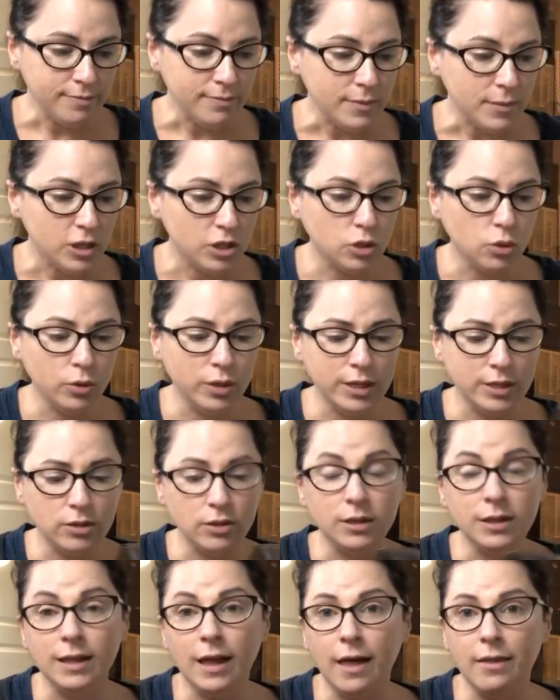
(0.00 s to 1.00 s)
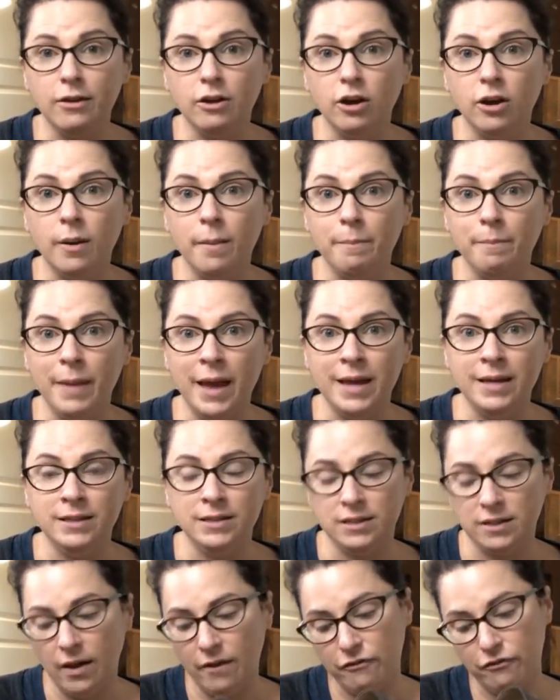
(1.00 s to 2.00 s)
So these are leather
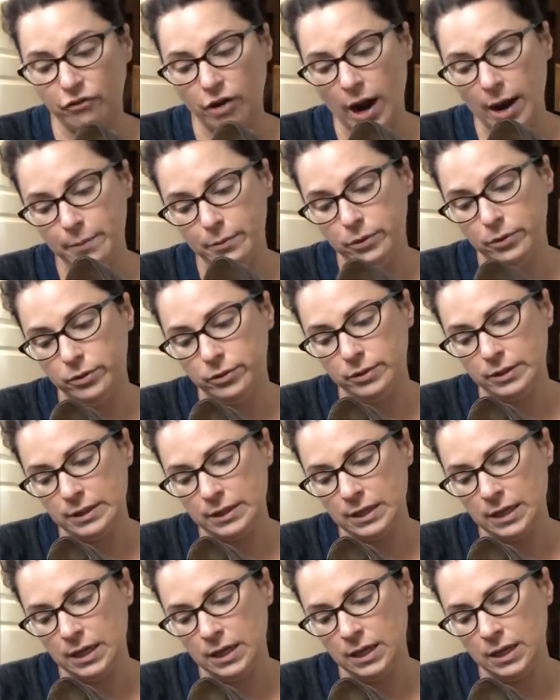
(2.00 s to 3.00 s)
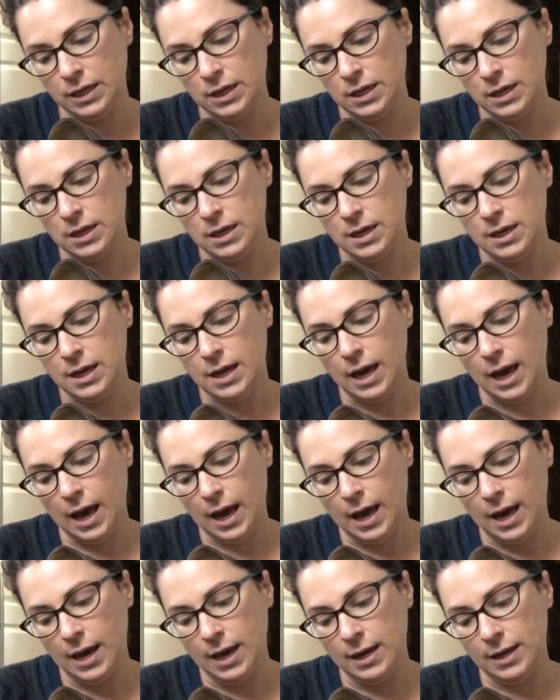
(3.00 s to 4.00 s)
men's Fry boots,
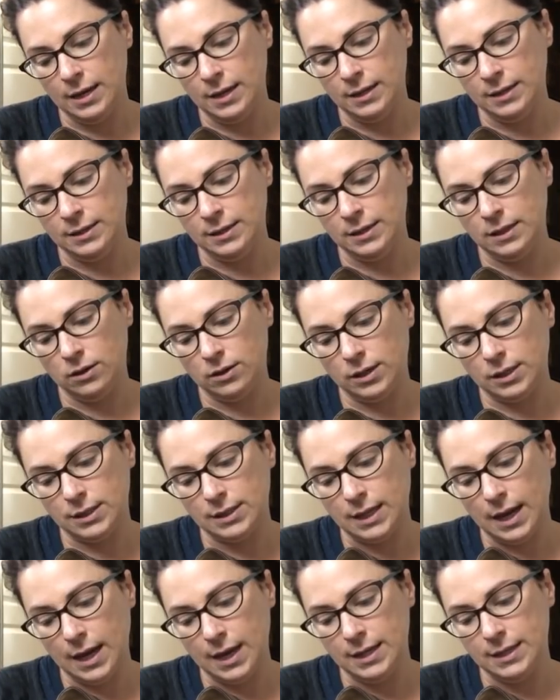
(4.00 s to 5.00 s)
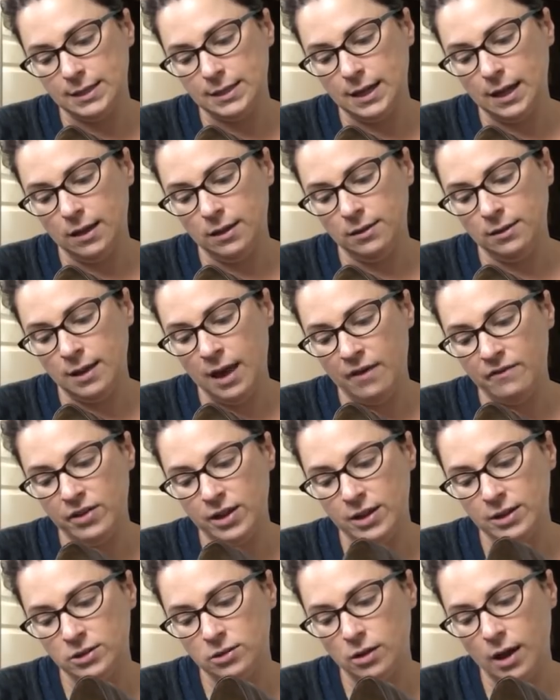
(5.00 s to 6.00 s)
and they're a size
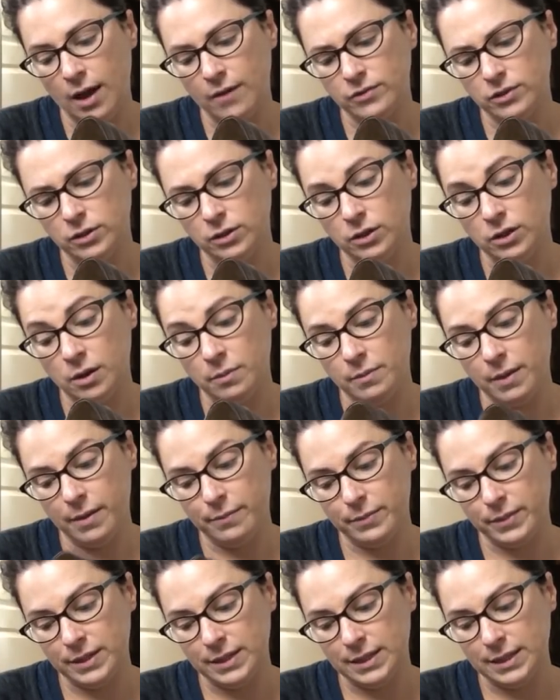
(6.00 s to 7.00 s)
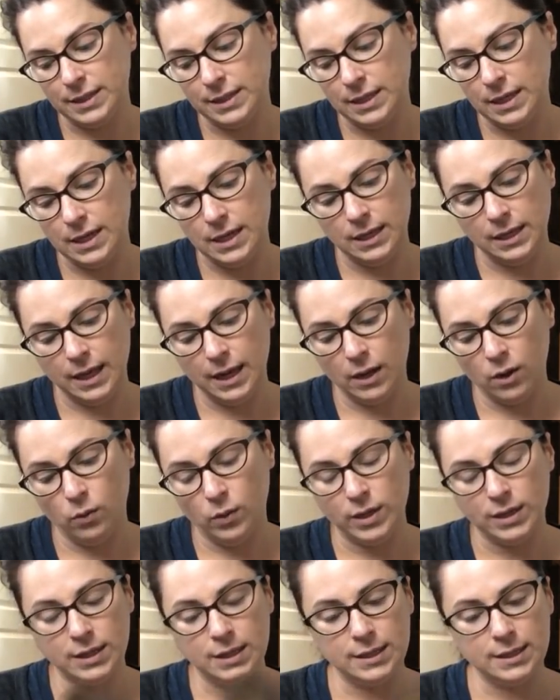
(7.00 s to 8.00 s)
11. So I'll have to look them up and see like
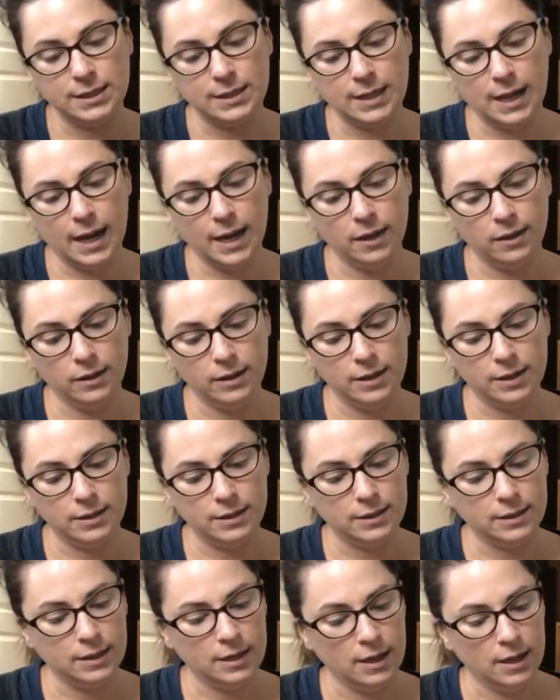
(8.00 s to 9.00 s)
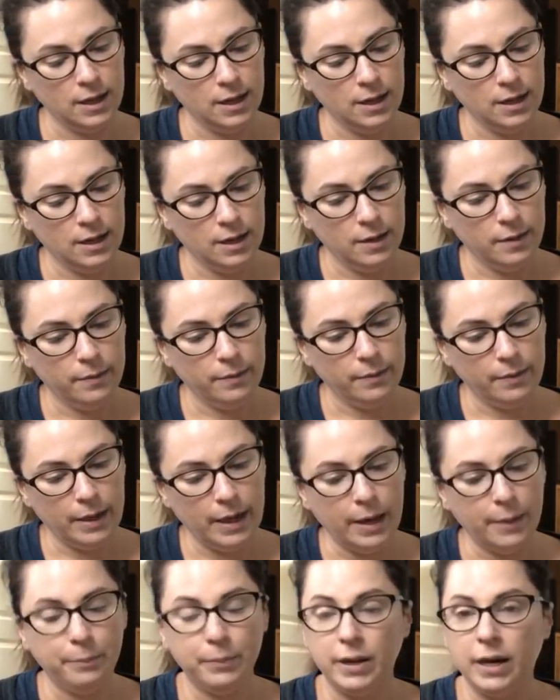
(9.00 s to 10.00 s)
what the style is.
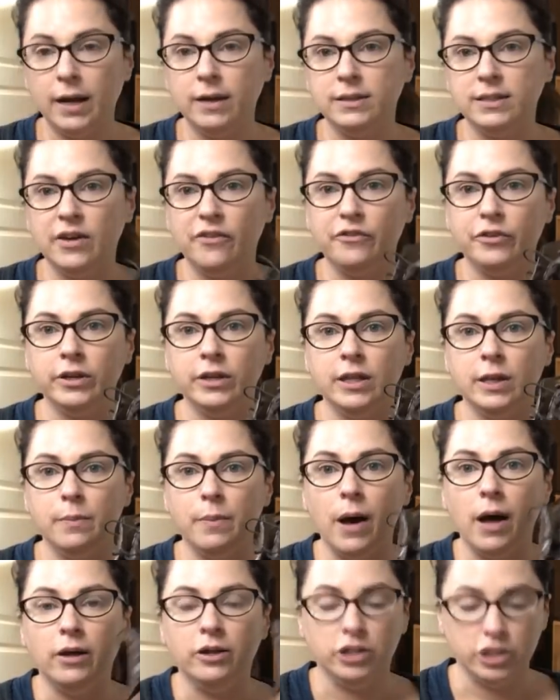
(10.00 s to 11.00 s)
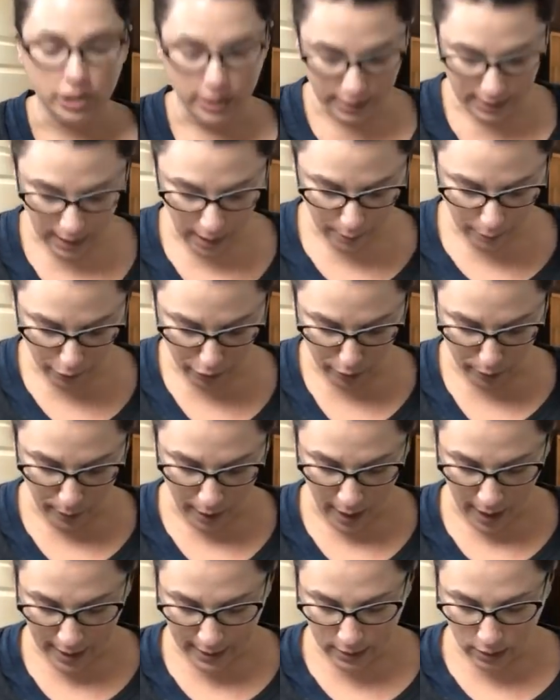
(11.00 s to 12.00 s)
But I'll definitely polish these up with
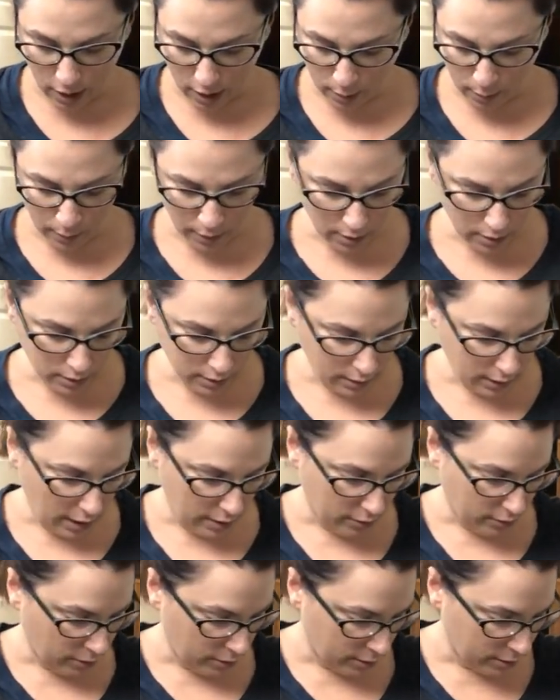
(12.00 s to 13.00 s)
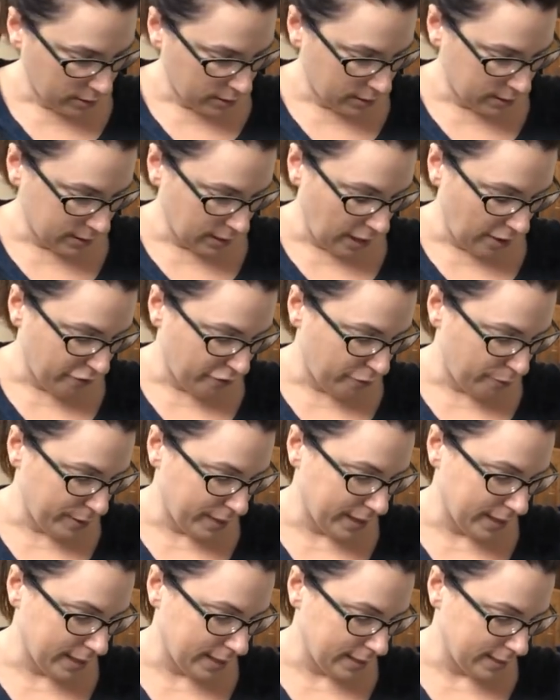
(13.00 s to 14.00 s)
my Doc Marten leather stuff,
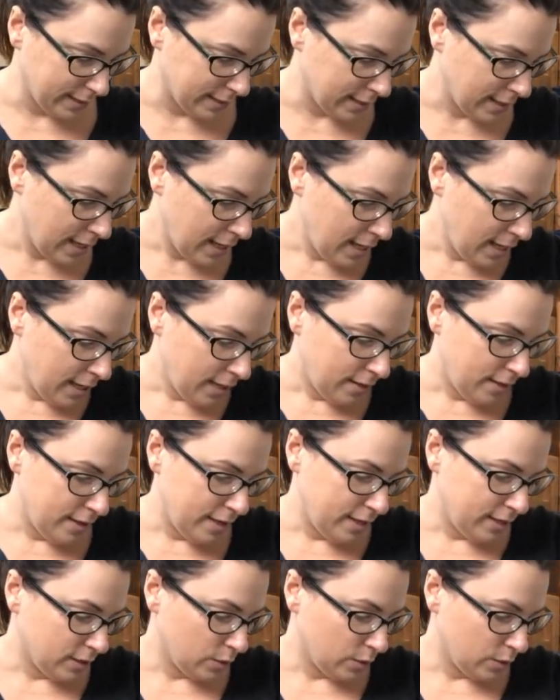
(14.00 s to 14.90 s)
because these